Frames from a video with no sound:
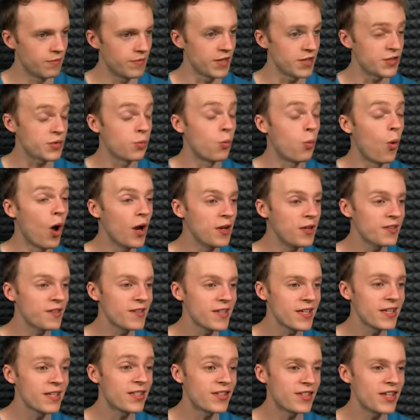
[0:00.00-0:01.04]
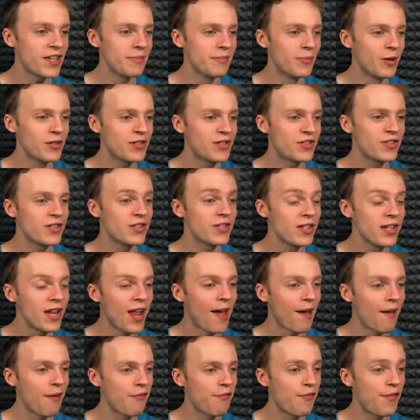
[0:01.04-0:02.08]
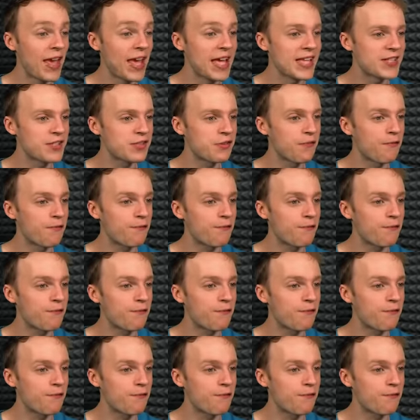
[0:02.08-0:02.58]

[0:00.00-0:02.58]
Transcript: If there's one thing sea monsters love, it's